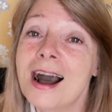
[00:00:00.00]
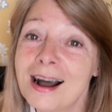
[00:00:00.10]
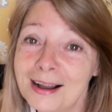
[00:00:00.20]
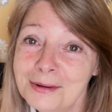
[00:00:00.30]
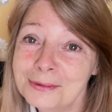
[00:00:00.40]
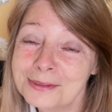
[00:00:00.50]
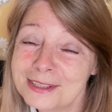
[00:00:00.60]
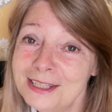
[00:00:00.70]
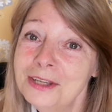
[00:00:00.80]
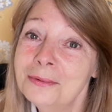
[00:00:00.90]
I will
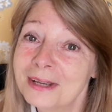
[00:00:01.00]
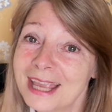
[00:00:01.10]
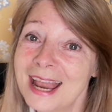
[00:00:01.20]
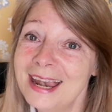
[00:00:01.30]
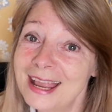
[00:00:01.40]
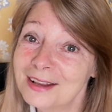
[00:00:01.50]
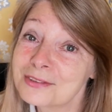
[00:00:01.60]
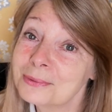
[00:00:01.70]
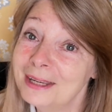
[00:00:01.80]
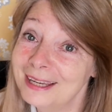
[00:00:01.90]
see you again
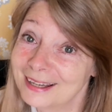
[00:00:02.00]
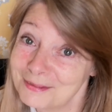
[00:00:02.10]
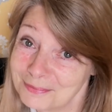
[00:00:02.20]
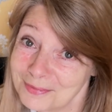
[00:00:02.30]
next week,